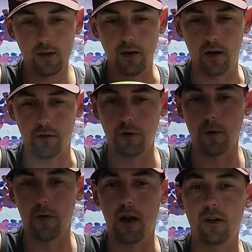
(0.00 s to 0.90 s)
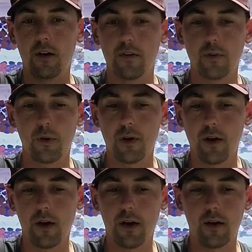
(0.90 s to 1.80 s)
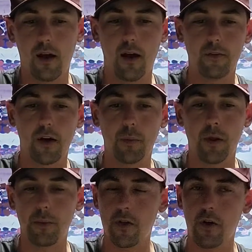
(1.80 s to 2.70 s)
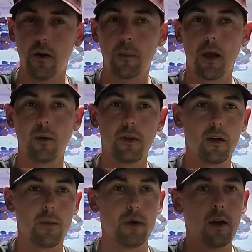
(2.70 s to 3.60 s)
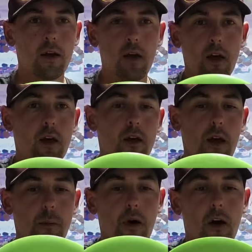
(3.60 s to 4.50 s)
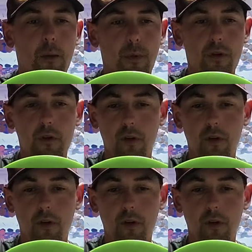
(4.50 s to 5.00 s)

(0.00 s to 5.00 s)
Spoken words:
a ton of strokes down there in Florida. I haven't got to play much here in Maine with it, but it bombs.